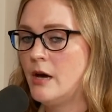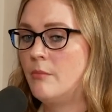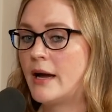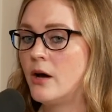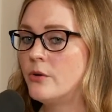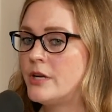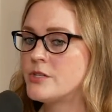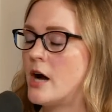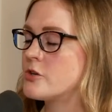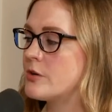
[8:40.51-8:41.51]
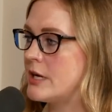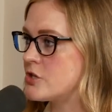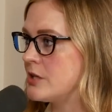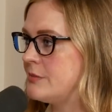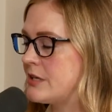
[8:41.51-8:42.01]
my own
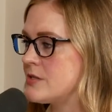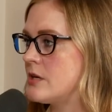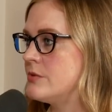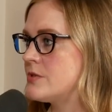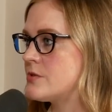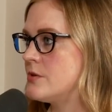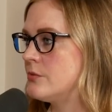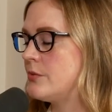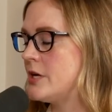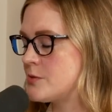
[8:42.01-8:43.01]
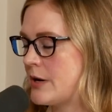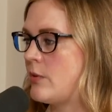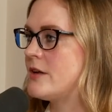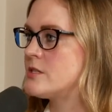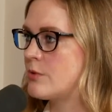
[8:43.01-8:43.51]
indoctrination because I was raised by
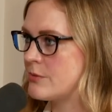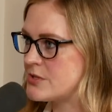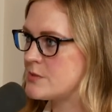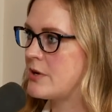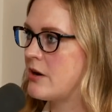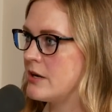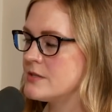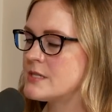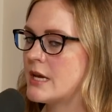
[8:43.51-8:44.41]
white supremacist parents.